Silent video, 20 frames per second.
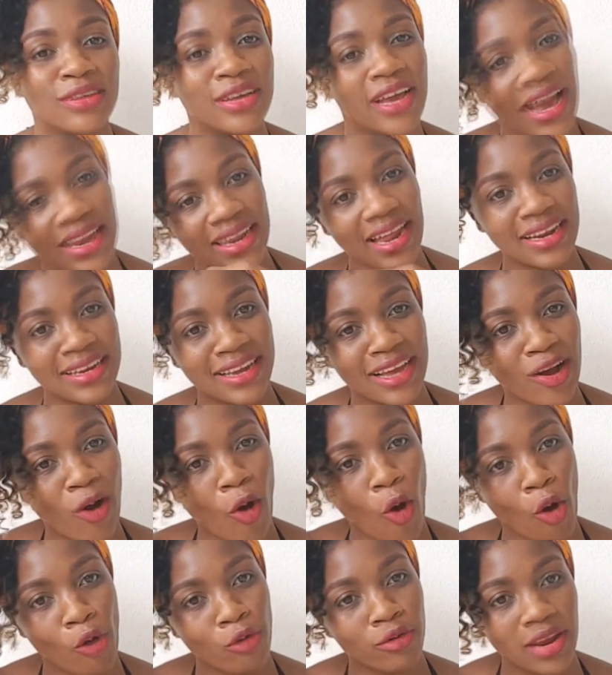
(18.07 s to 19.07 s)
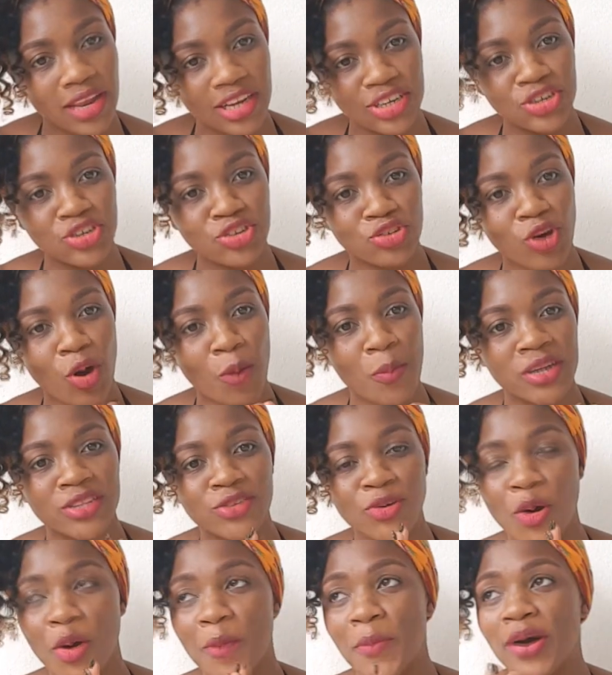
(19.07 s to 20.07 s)
gathered the courage to come
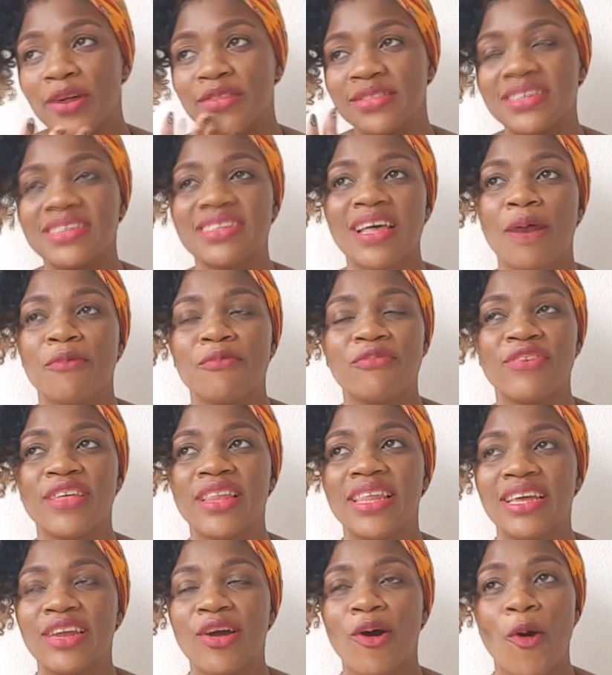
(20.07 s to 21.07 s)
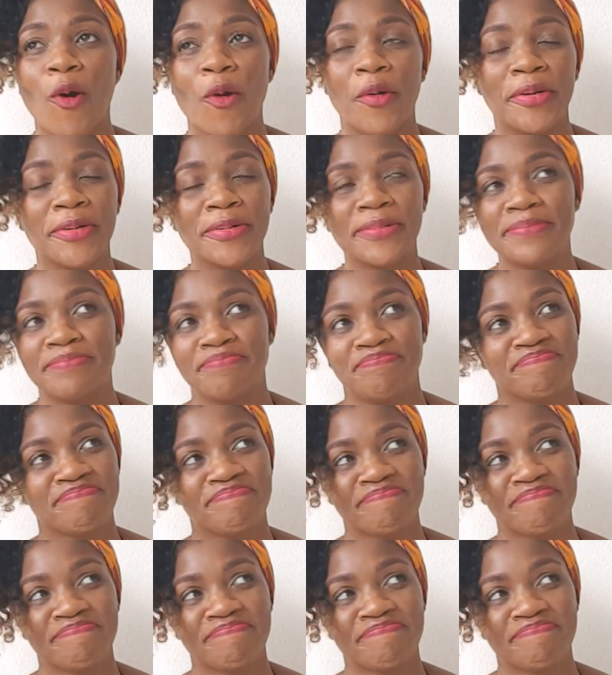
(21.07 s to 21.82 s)
and talk about this, I'm feeling all